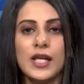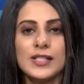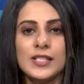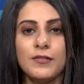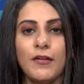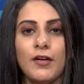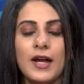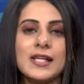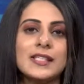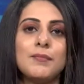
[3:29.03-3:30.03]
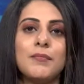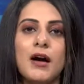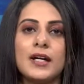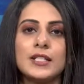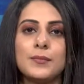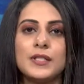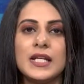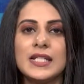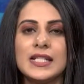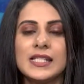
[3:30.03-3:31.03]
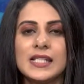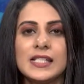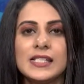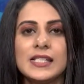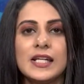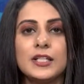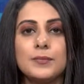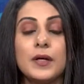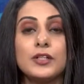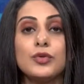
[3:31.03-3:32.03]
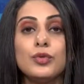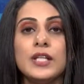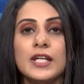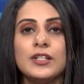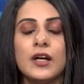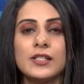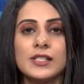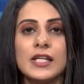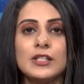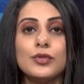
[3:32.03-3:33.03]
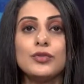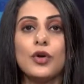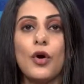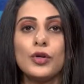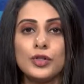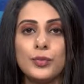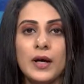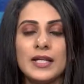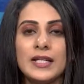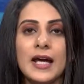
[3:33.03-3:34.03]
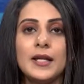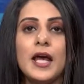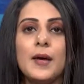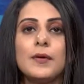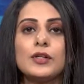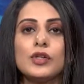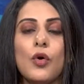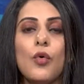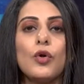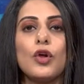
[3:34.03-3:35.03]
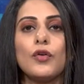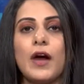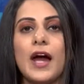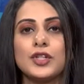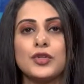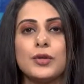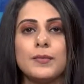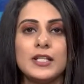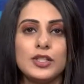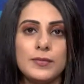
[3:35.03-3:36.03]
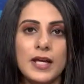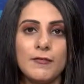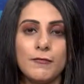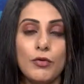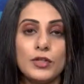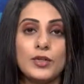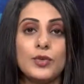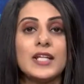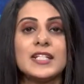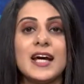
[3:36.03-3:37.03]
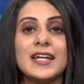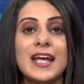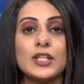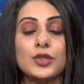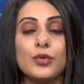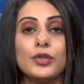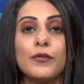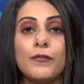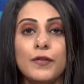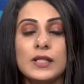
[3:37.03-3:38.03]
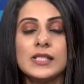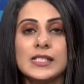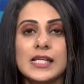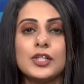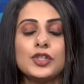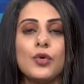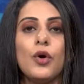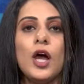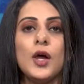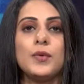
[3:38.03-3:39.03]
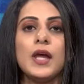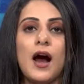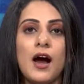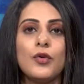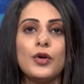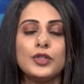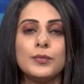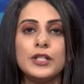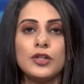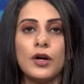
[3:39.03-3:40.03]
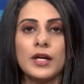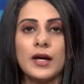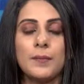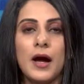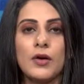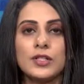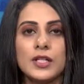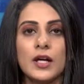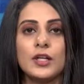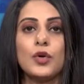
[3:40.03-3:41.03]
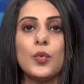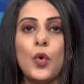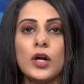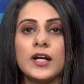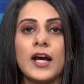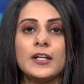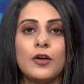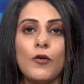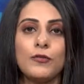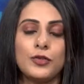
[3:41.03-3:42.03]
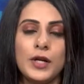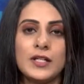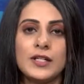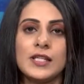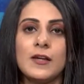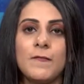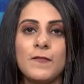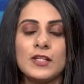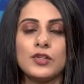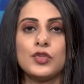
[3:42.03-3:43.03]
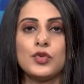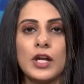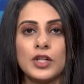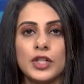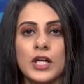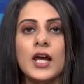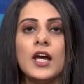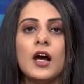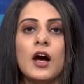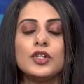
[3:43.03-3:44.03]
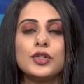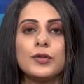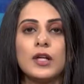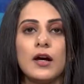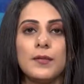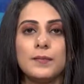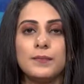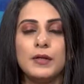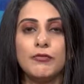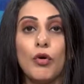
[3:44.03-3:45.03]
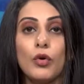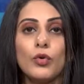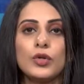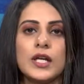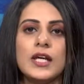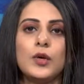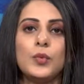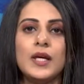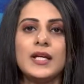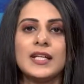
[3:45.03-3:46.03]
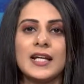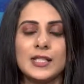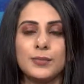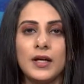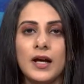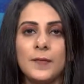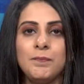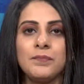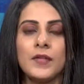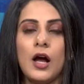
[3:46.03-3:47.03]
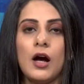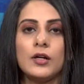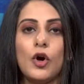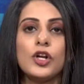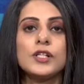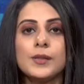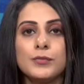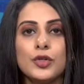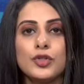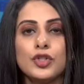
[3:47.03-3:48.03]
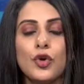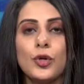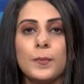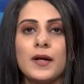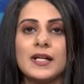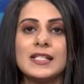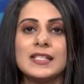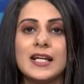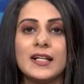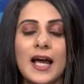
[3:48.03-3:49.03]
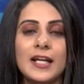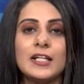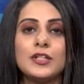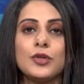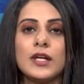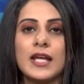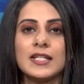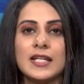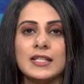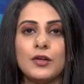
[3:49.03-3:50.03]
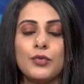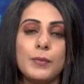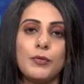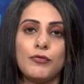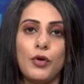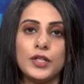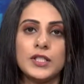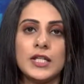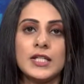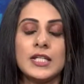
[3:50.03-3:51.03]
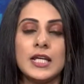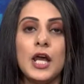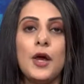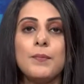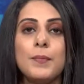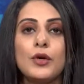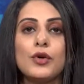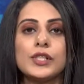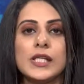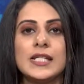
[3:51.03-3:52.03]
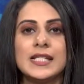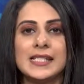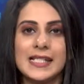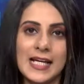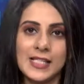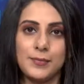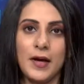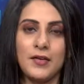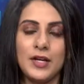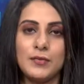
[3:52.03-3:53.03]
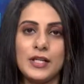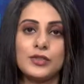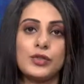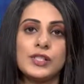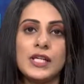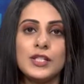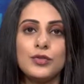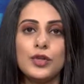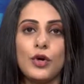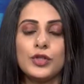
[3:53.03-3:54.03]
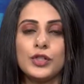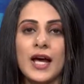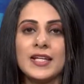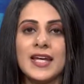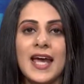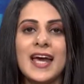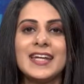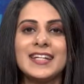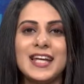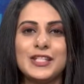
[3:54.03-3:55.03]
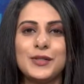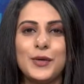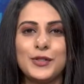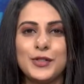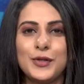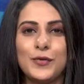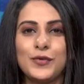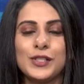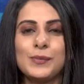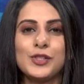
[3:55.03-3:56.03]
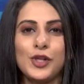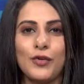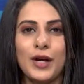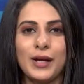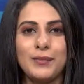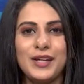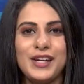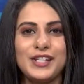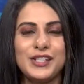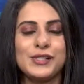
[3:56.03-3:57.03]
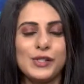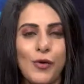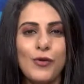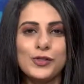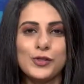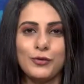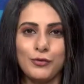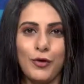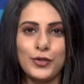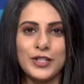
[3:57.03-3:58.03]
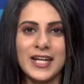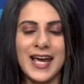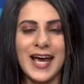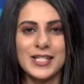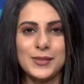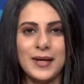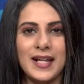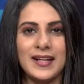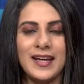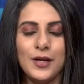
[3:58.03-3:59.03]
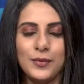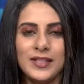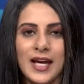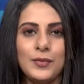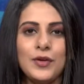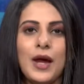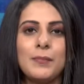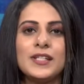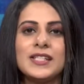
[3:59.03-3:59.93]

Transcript: that's as far as the market update is concerned. But do stay tuned on to Money9 because a whole lot of action remains to be unfolded right in our next show, the first tick show. We are going to be talking about, what kind of traders and investor strategy should be followed in a week that has become on a subdued note, but is likely to get in the grip of volatility because it is the expiry week. So stay tuned on to that. And in case you want to know some stock recommendations also for today as well. With that, we wrap